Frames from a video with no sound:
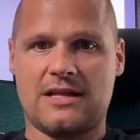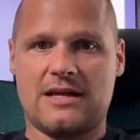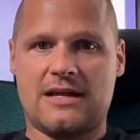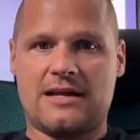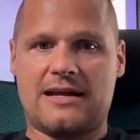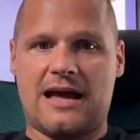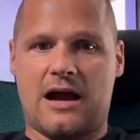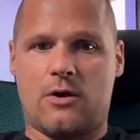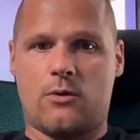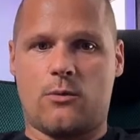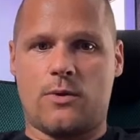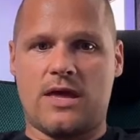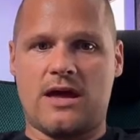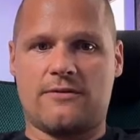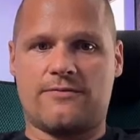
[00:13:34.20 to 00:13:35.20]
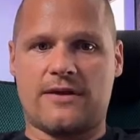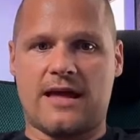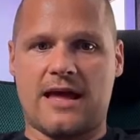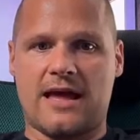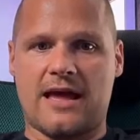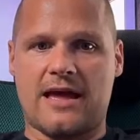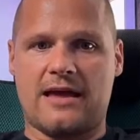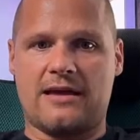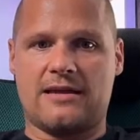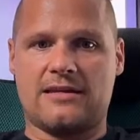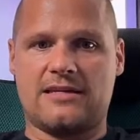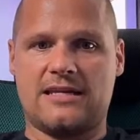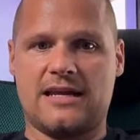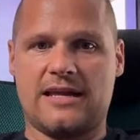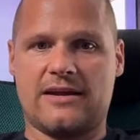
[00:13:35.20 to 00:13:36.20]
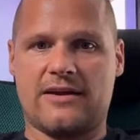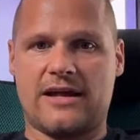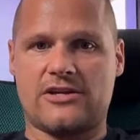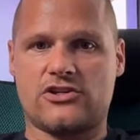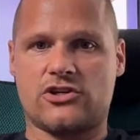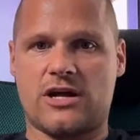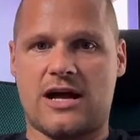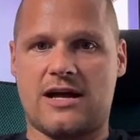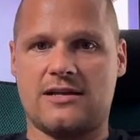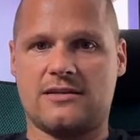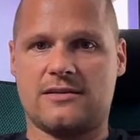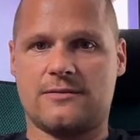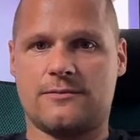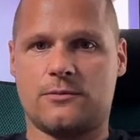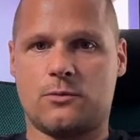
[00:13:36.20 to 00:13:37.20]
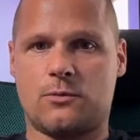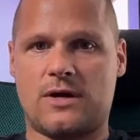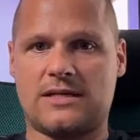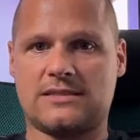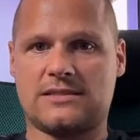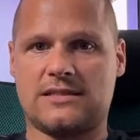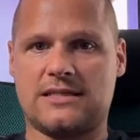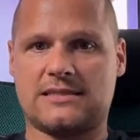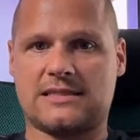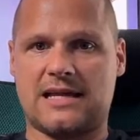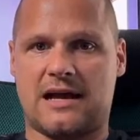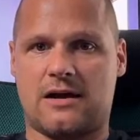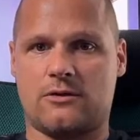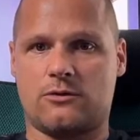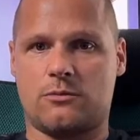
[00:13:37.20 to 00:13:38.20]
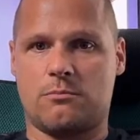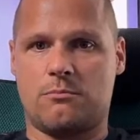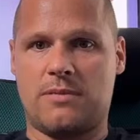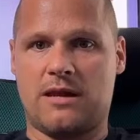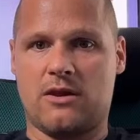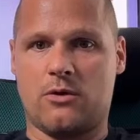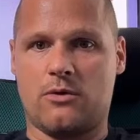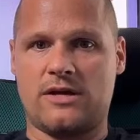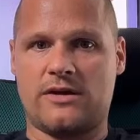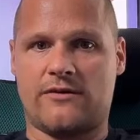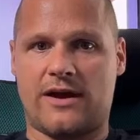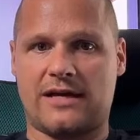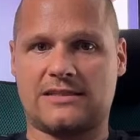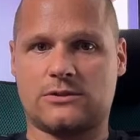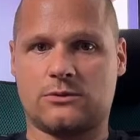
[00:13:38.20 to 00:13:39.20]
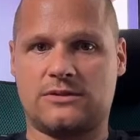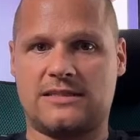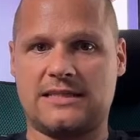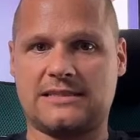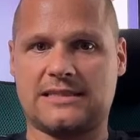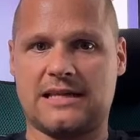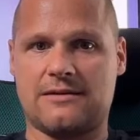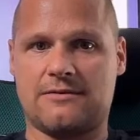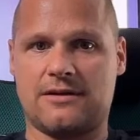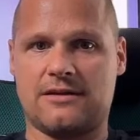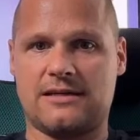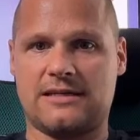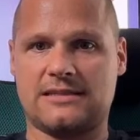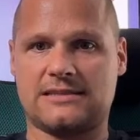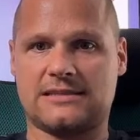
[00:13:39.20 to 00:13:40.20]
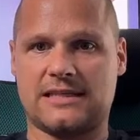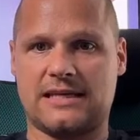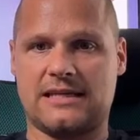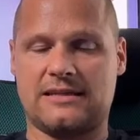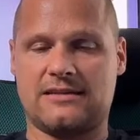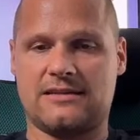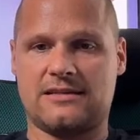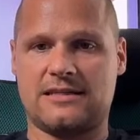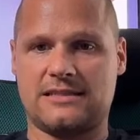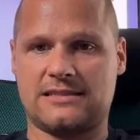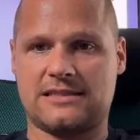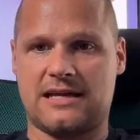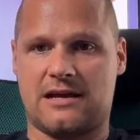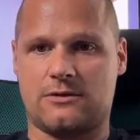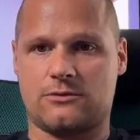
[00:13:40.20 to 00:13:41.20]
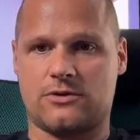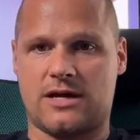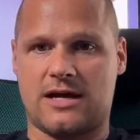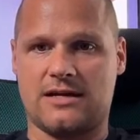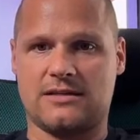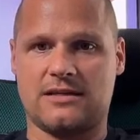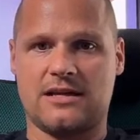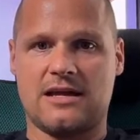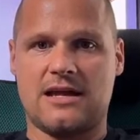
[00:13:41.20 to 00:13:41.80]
Now we have a dealing range, right? Where is the discount? Below here, right? So this level is in the discount, right?